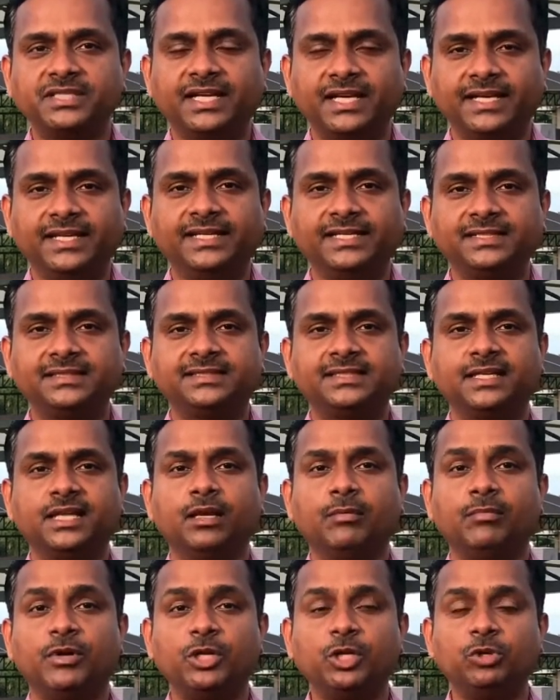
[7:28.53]
missiles
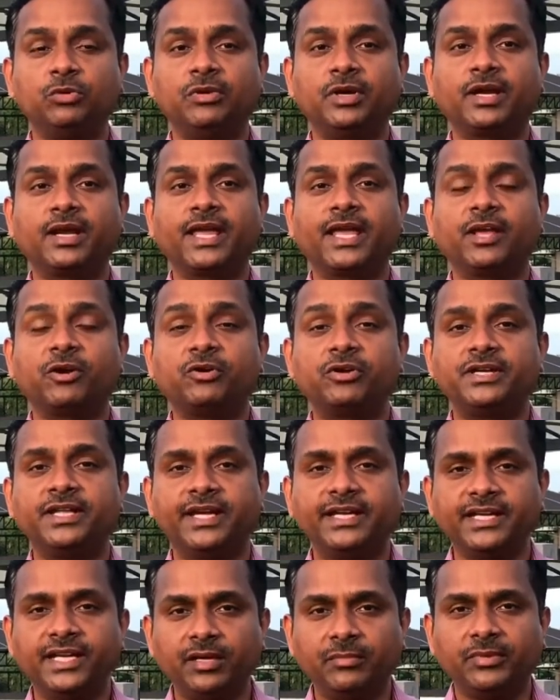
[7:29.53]
maneuver
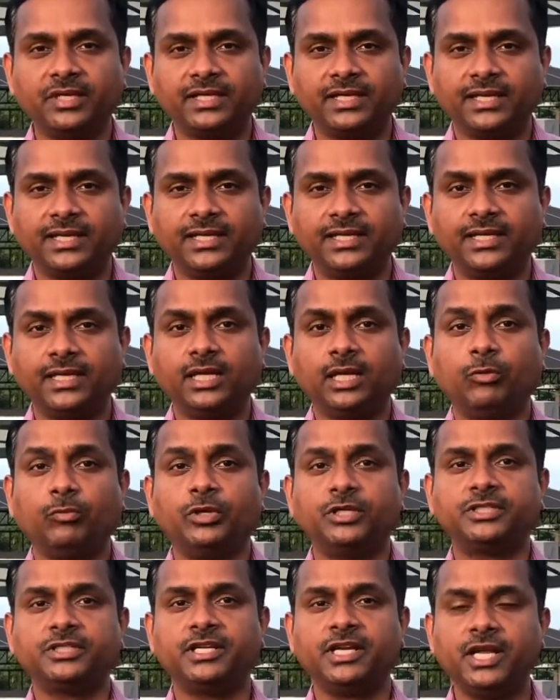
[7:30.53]
aerodynamically,
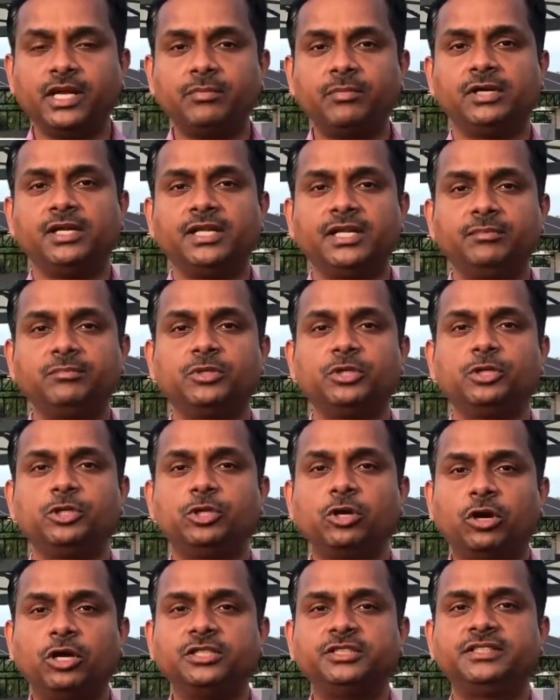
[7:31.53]
which enable them to
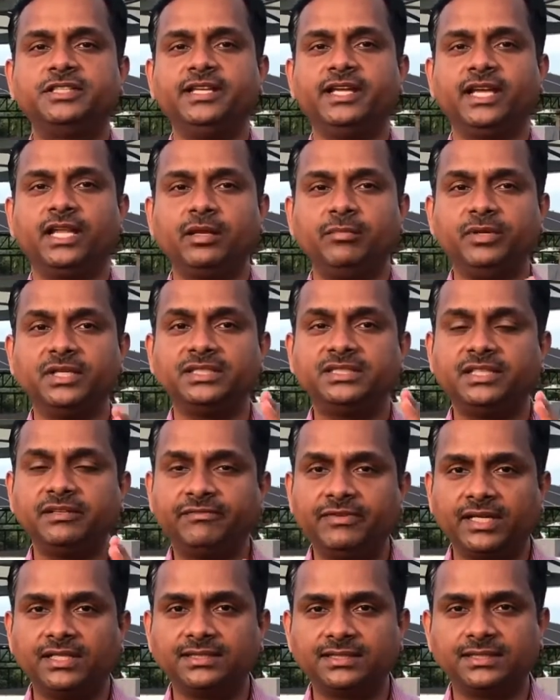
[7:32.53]
dodge the enemy's
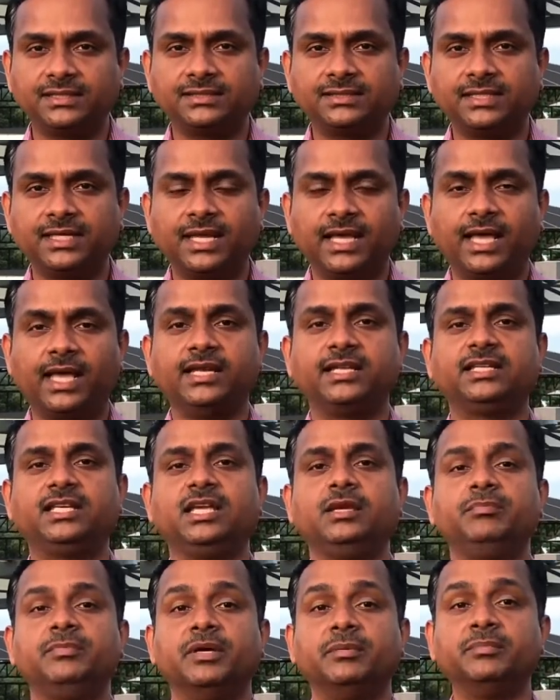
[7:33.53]
defenses and
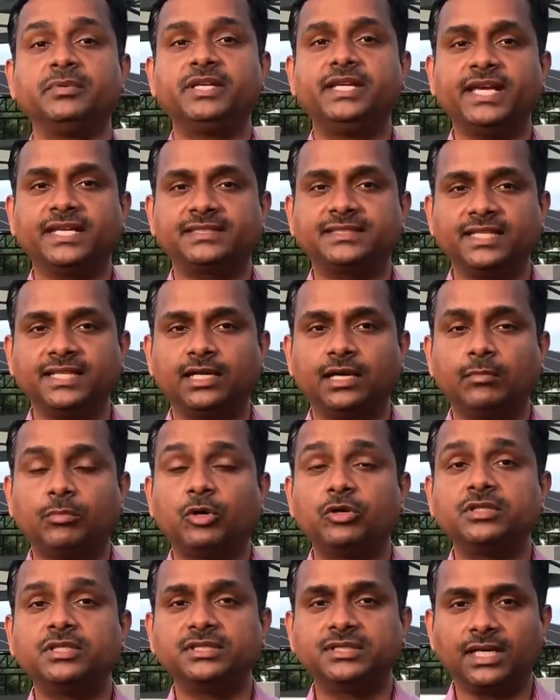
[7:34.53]
keep them guessing
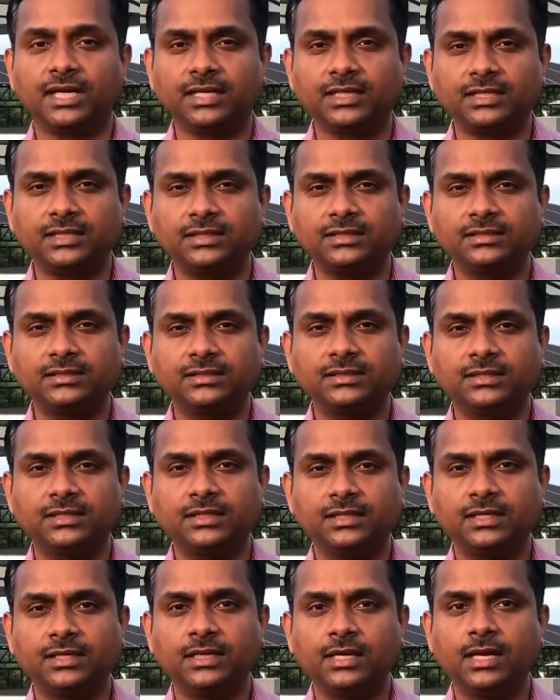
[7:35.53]
about the target.
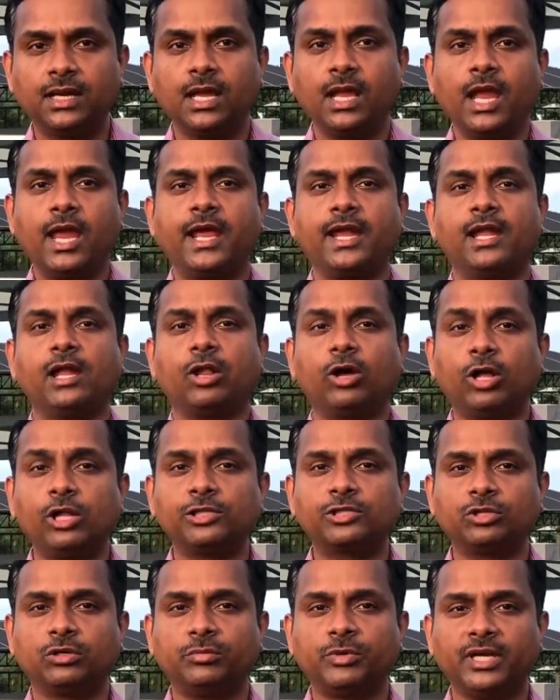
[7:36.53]
It'll
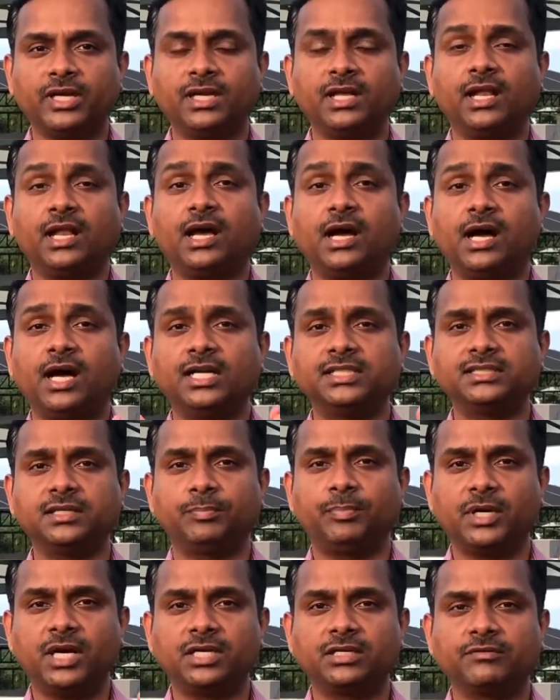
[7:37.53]
also bring a
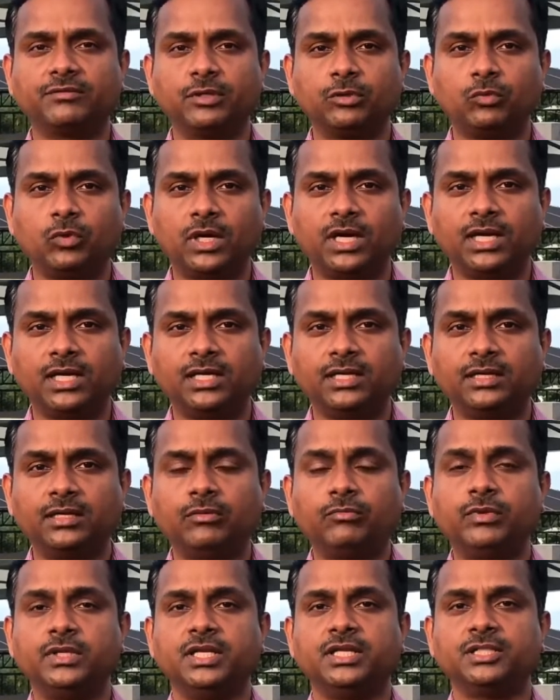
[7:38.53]
larger part of the world
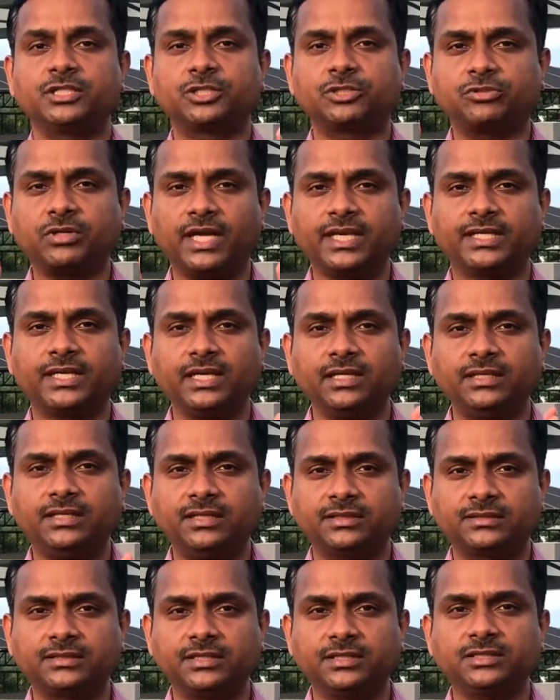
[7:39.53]
within
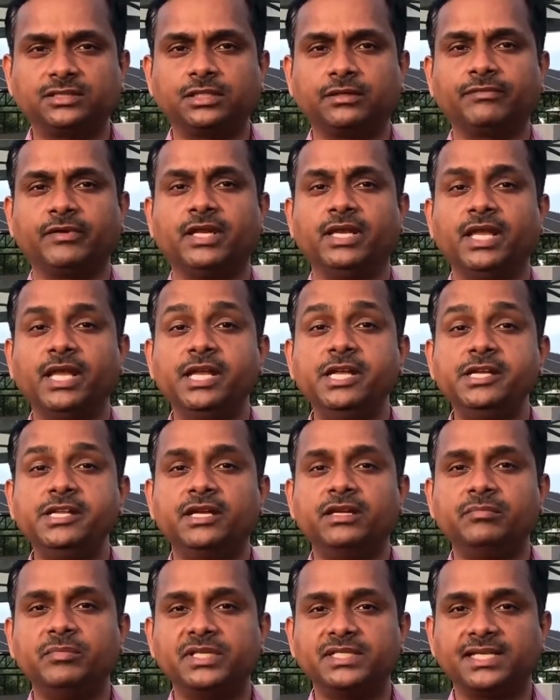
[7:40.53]
striking distance of an
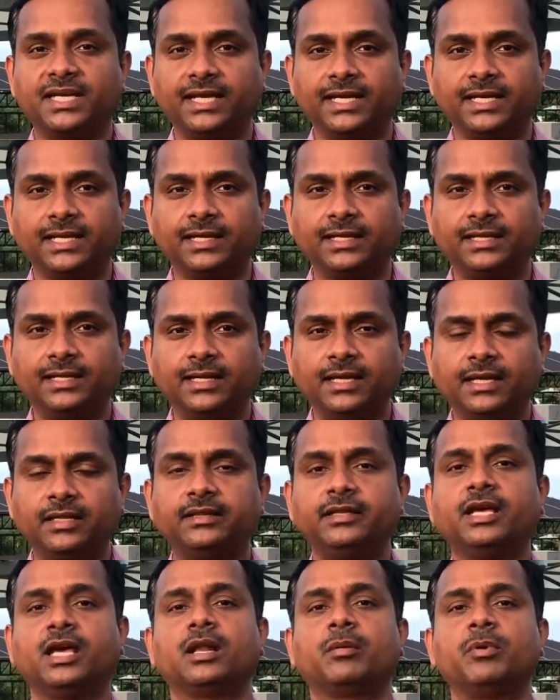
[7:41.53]
Indian missile,
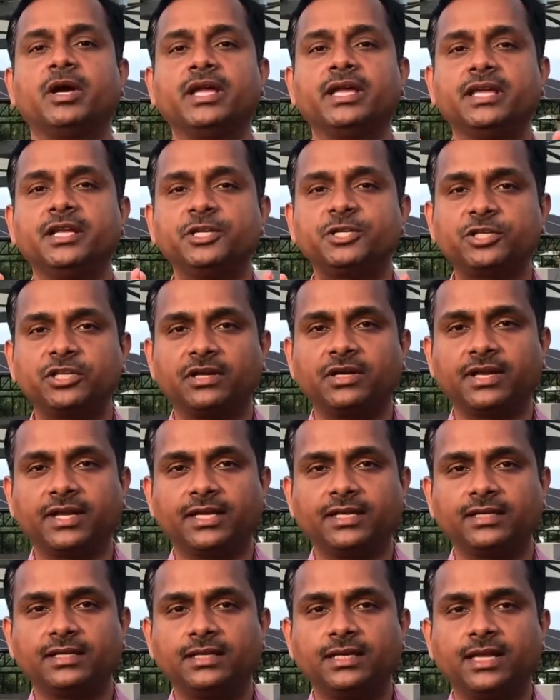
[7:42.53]
thereby
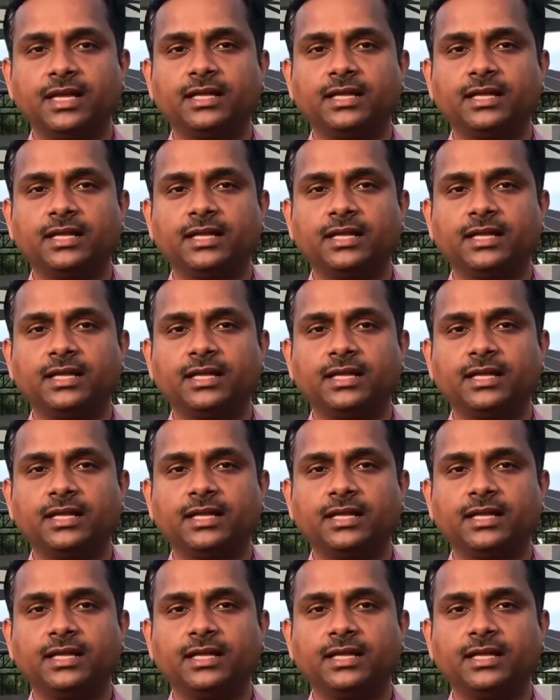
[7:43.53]
ensuring